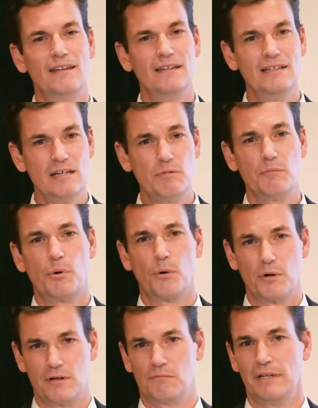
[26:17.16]
the deep
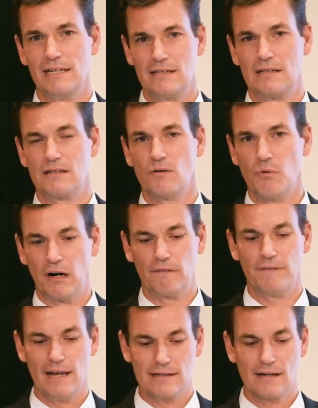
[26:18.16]
important reasons to wear
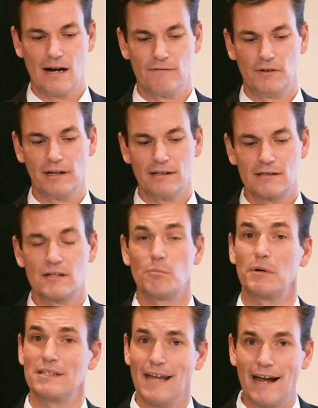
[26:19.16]
face coverings, to
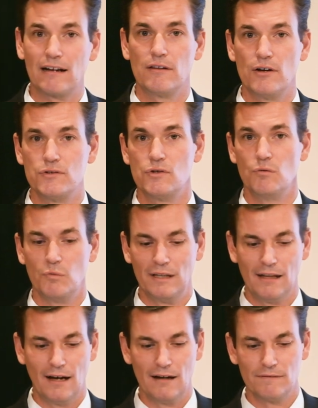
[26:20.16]
protect those whom we
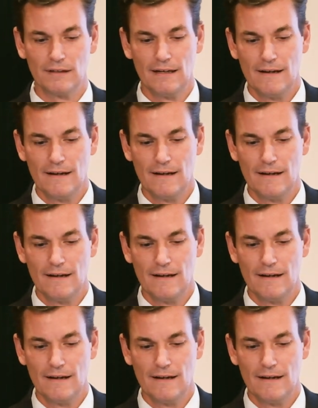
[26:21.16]
love.